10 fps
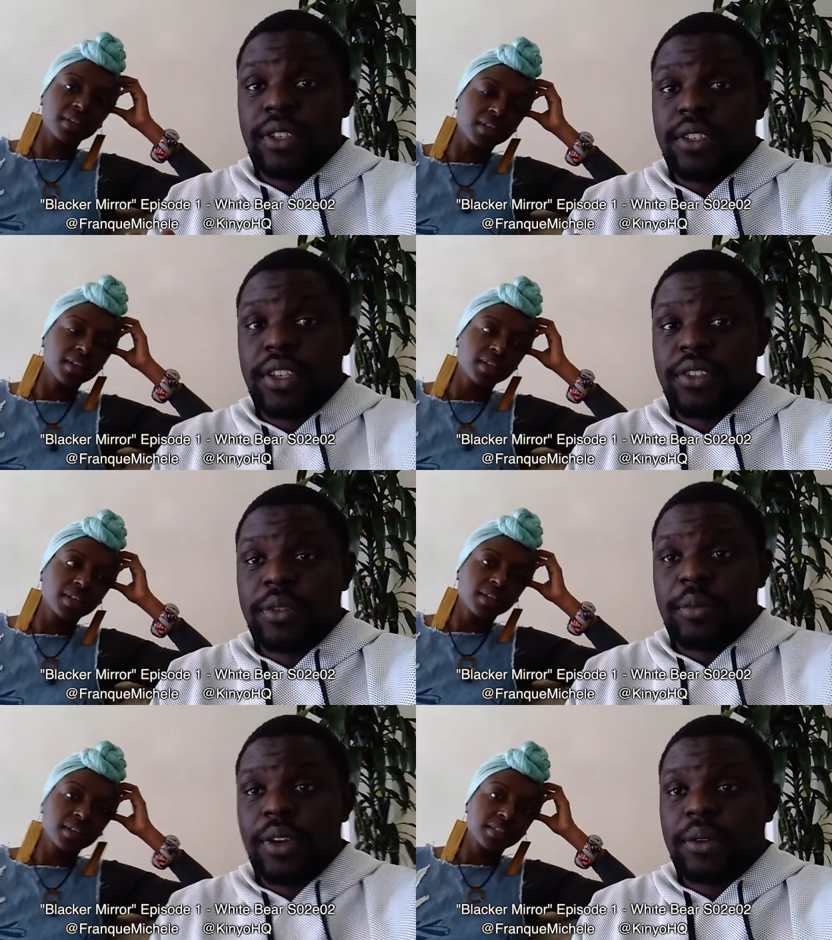Speaker 1: the
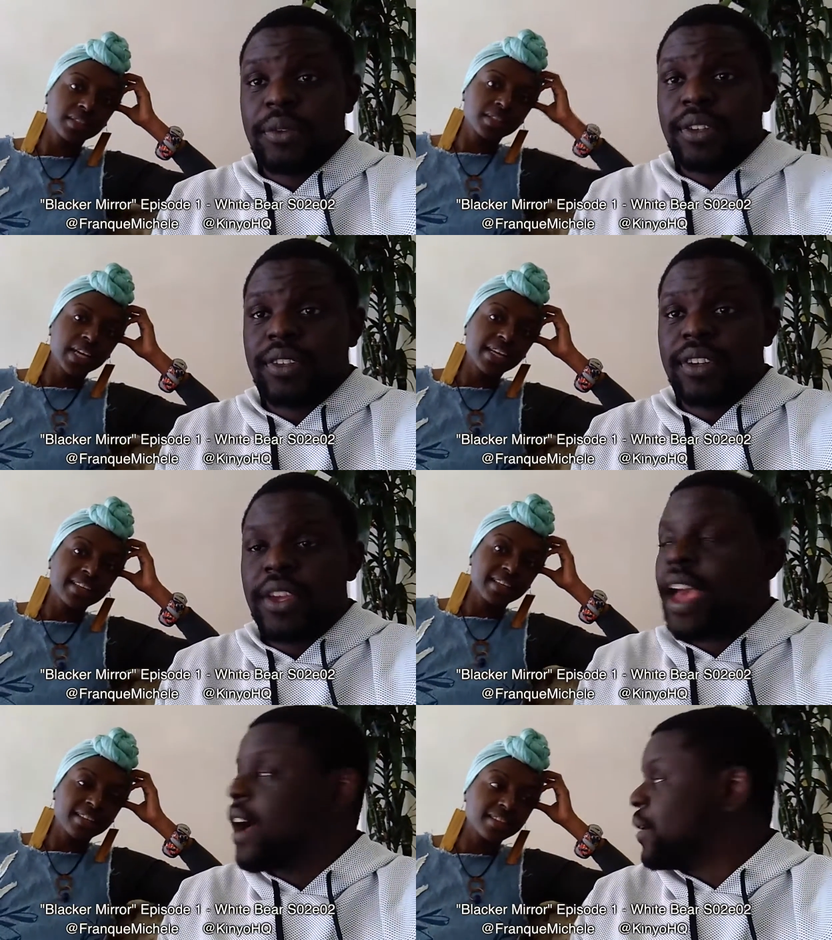Justice Park one.
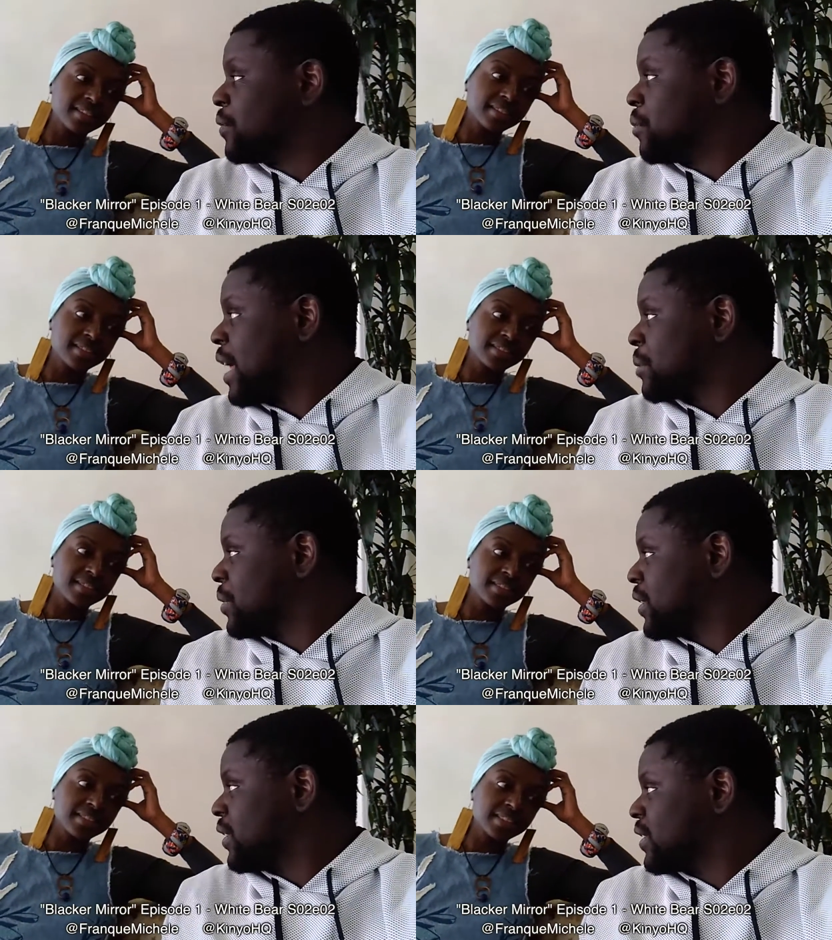Yeah, of
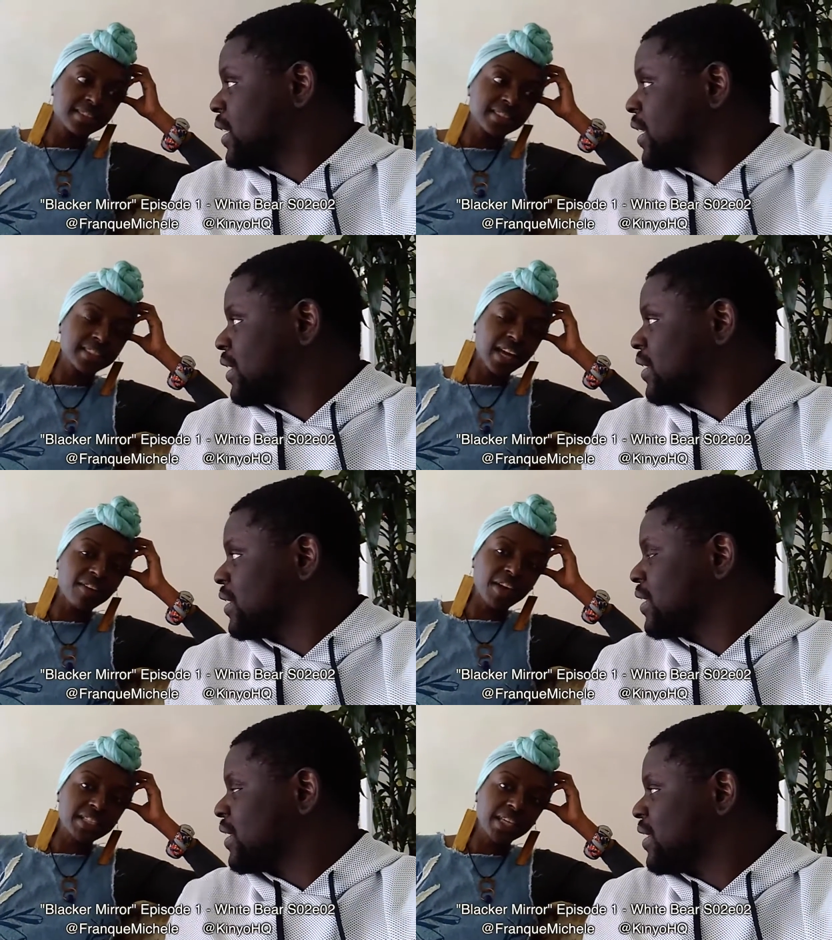Black Mirror altogether. I
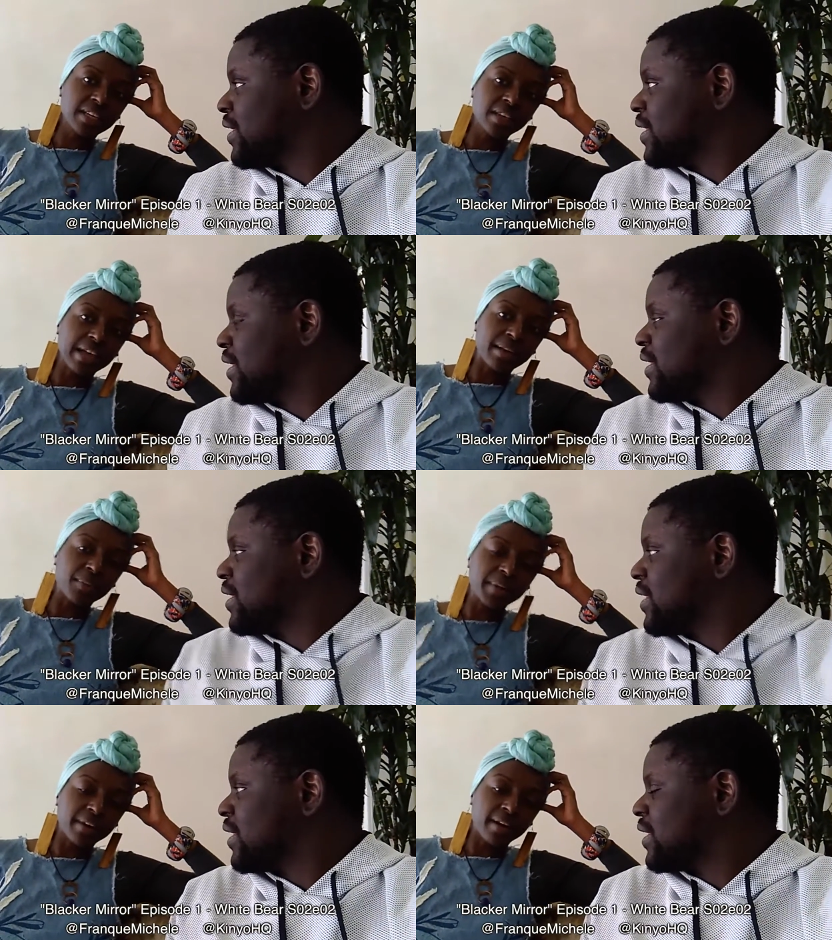
Speaker 2: had to take like
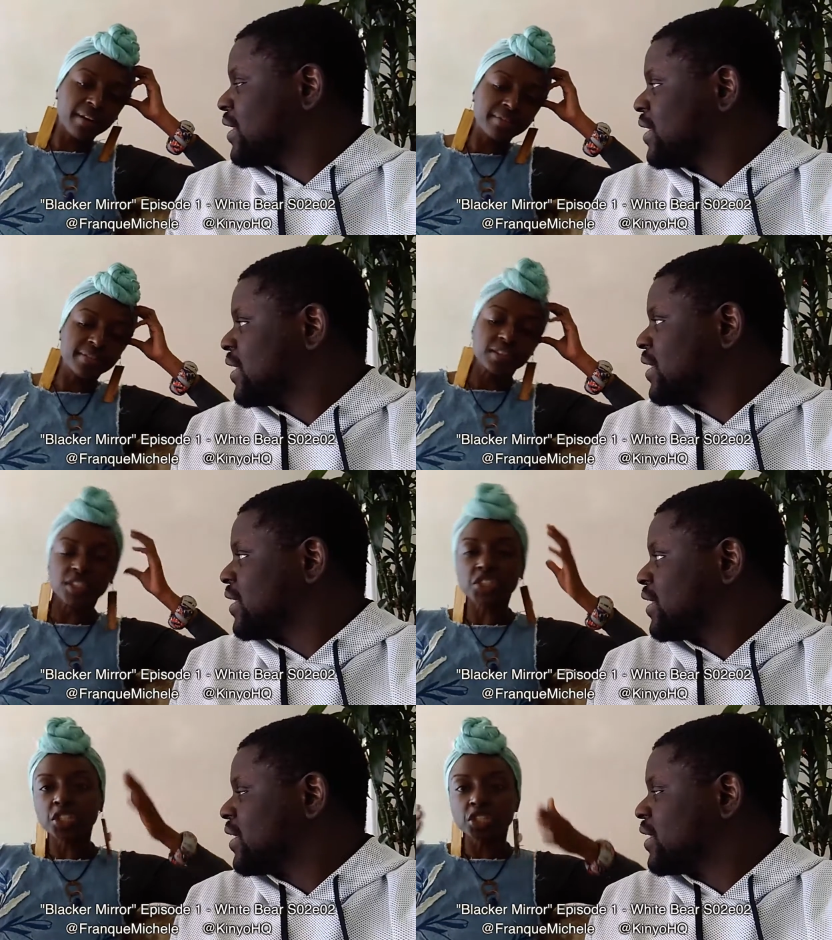a week off.
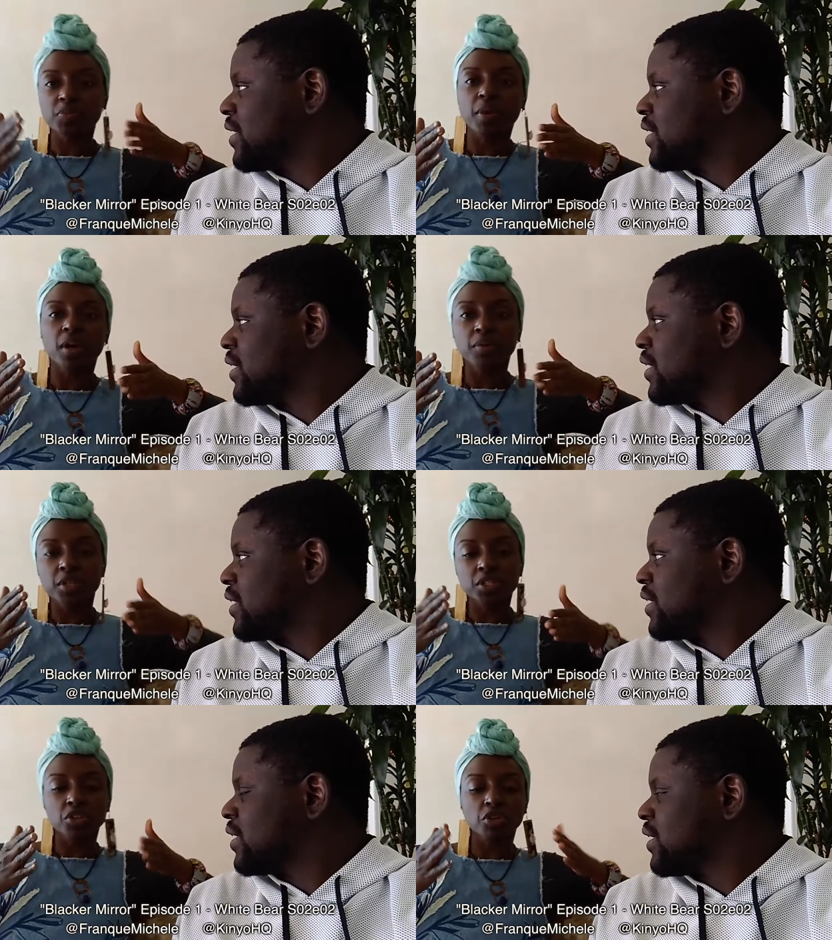The Justice Park
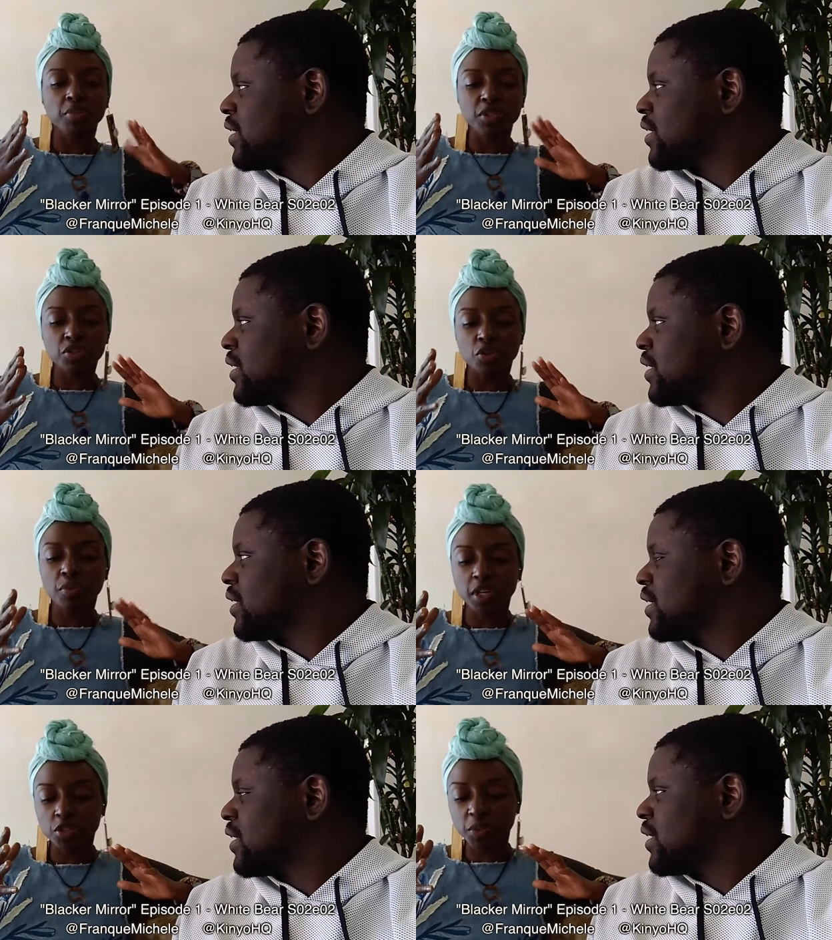one disturbed me so
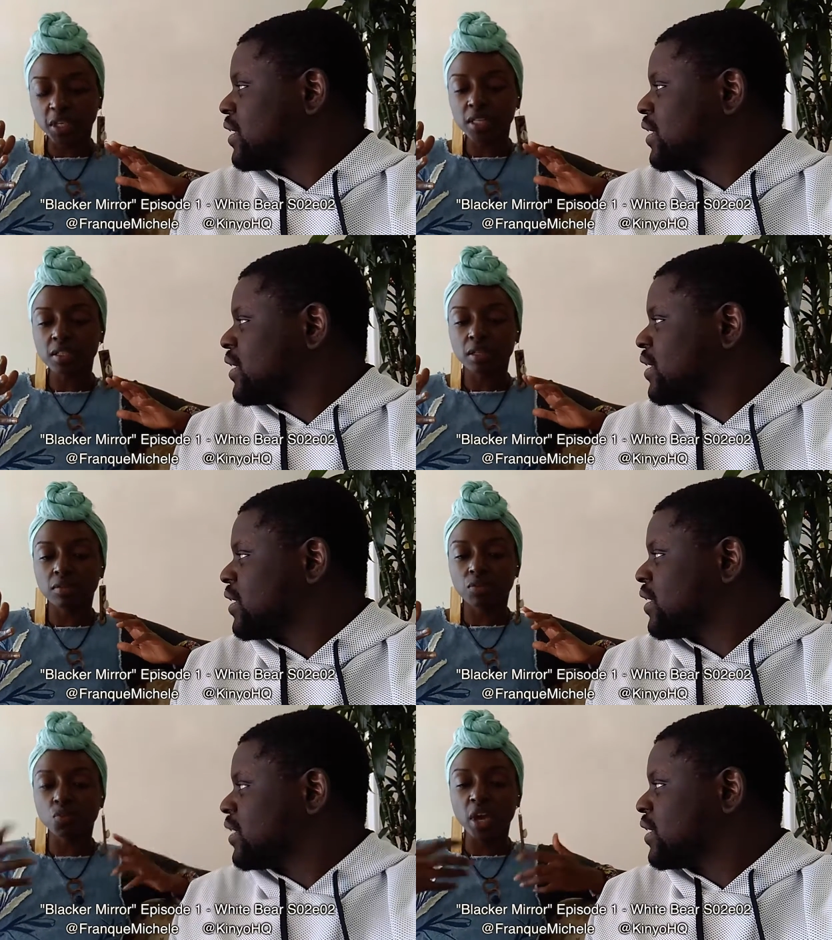much because
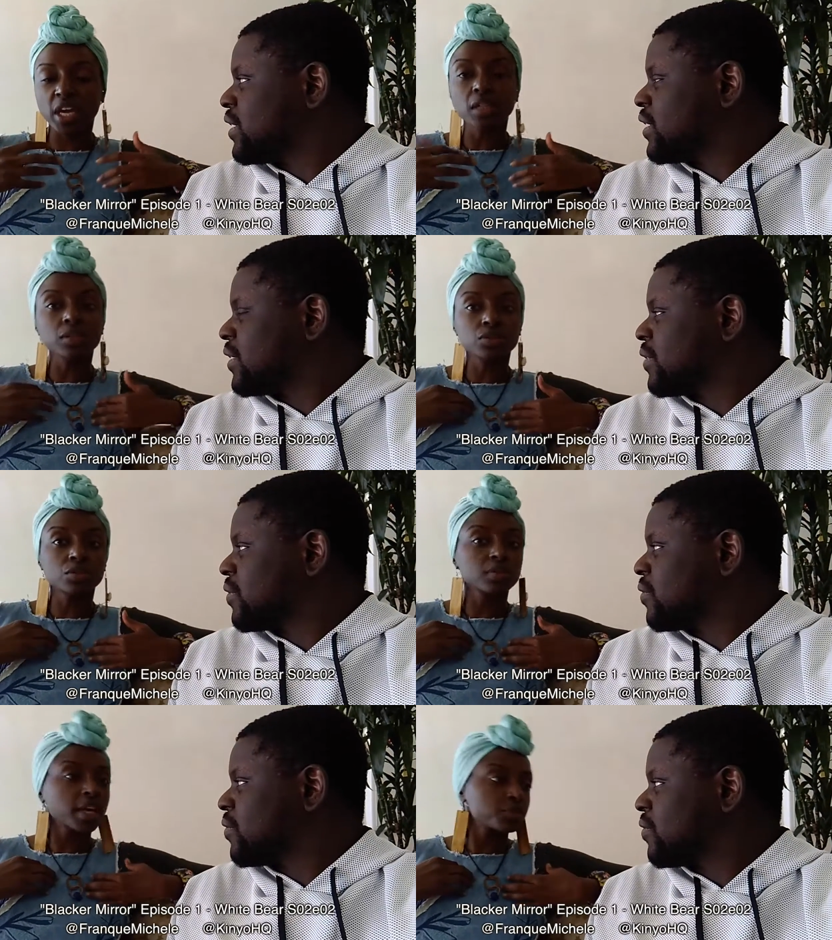it rang a little
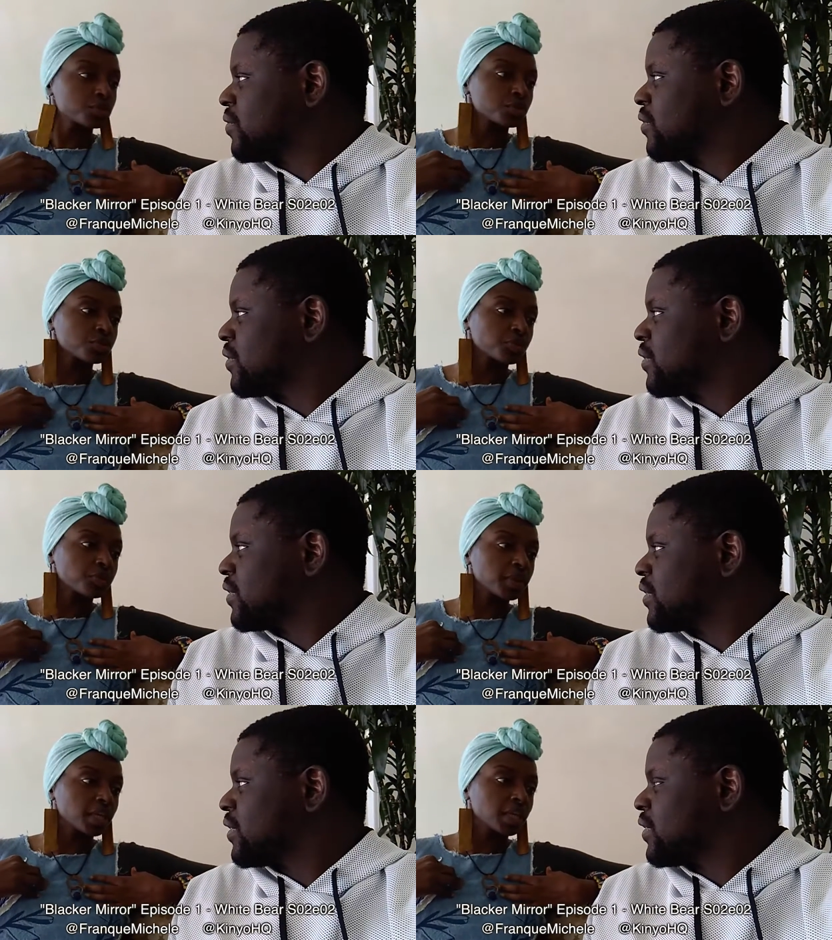too damn true
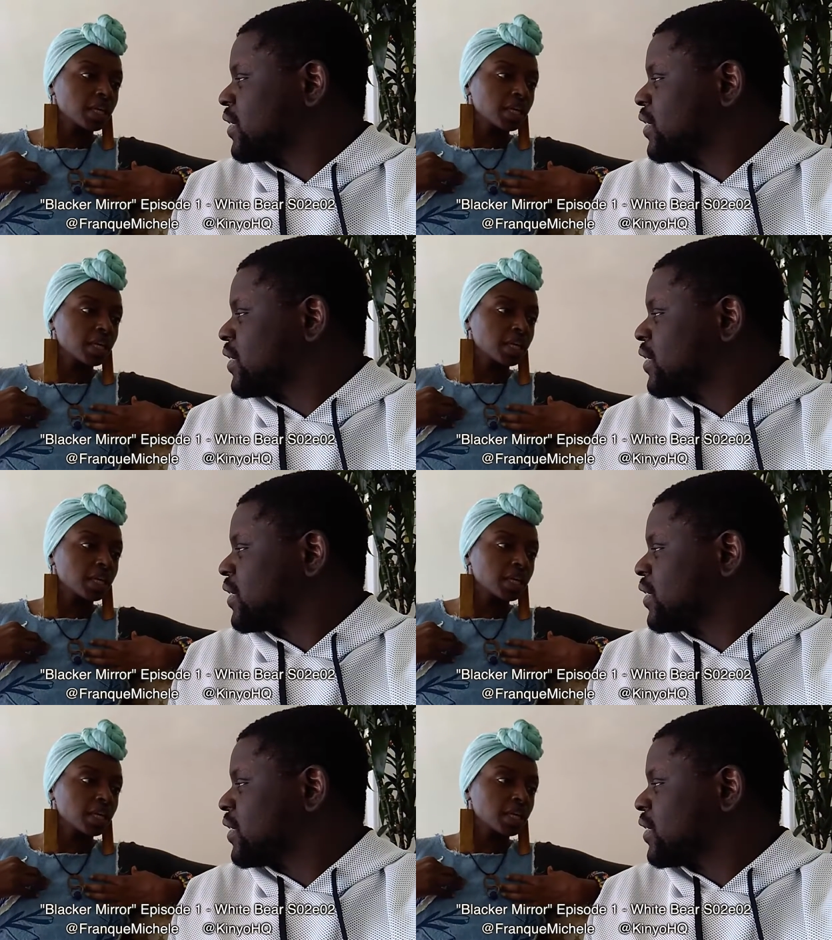for me.